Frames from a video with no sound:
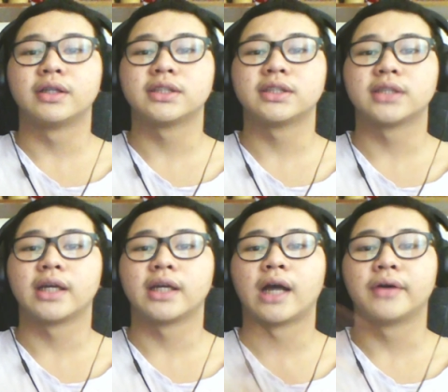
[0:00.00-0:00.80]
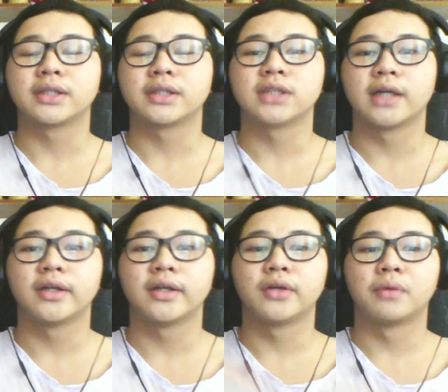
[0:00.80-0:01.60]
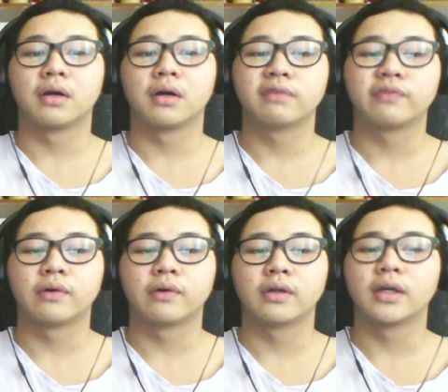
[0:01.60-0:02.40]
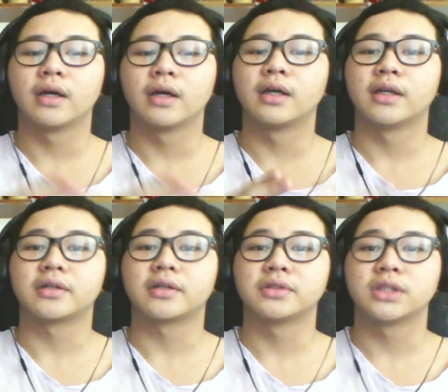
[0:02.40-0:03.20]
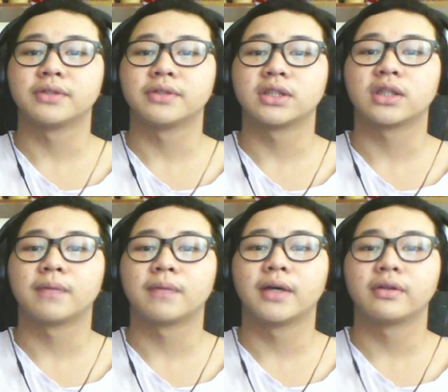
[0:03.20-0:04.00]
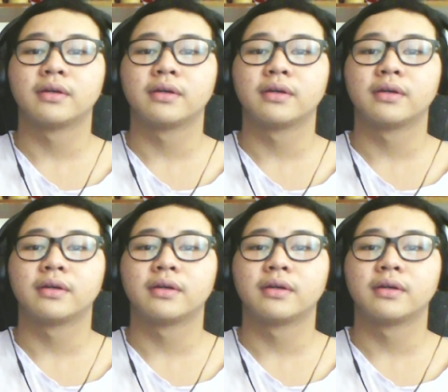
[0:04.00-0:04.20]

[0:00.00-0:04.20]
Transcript: to 10, how excited you are for the Knuckles series to come out.